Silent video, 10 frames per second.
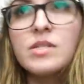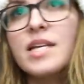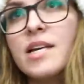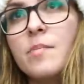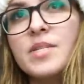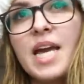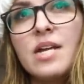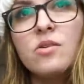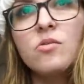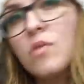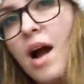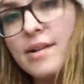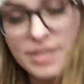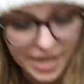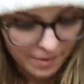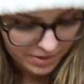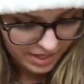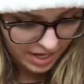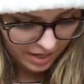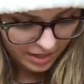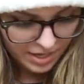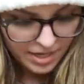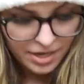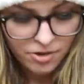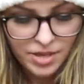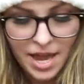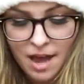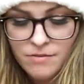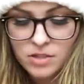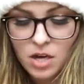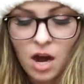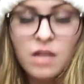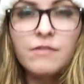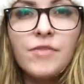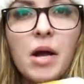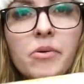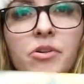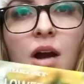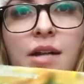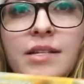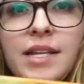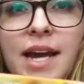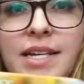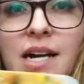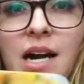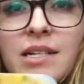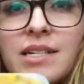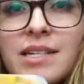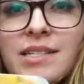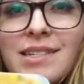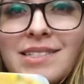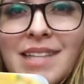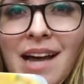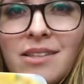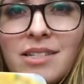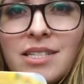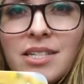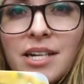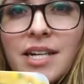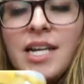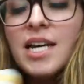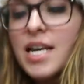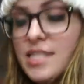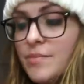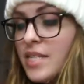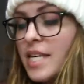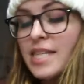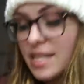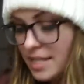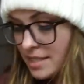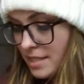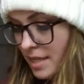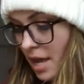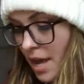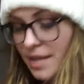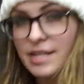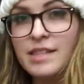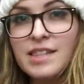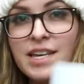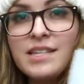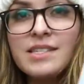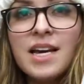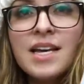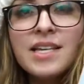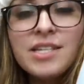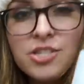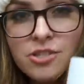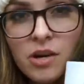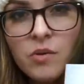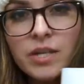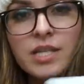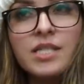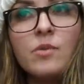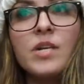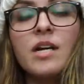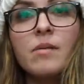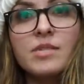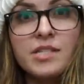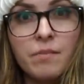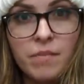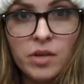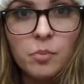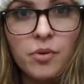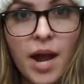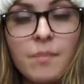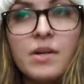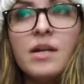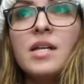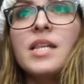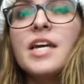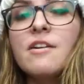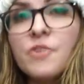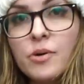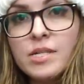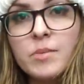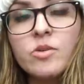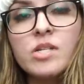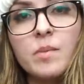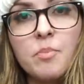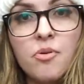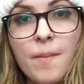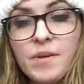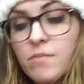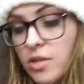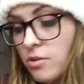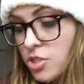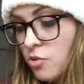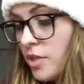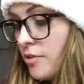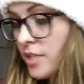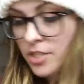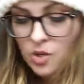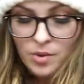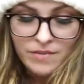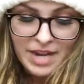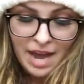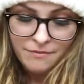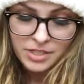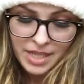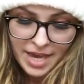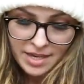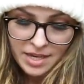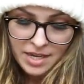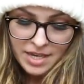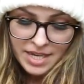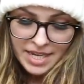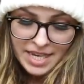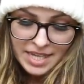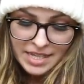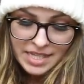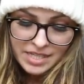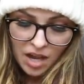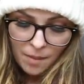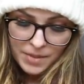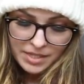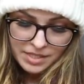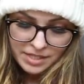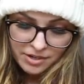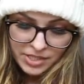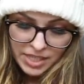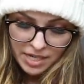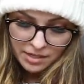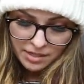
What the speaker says: They had like a potato gratin type thing. Here they have a cauliflower gratin that I got because dad looks good. Something like this and this is so easy when it comes to meal prep. Like if you're someone who's gonna be prepping meals, you literally don't even have to like heat these up necessarily.